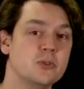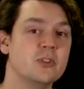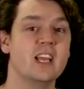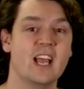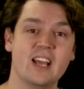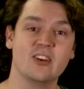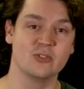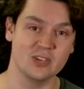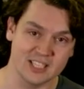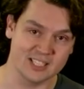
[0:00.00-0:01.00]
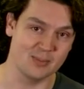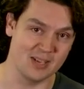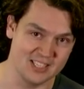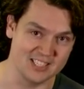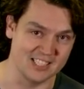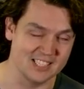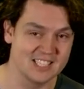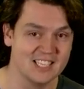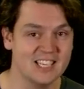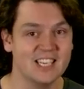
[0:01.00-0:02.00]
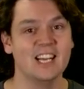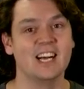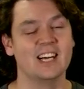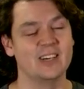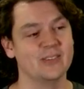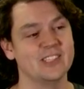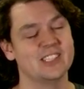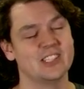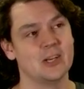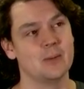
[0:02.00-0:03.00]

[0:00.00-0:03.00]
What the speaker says: the n re-expansions, which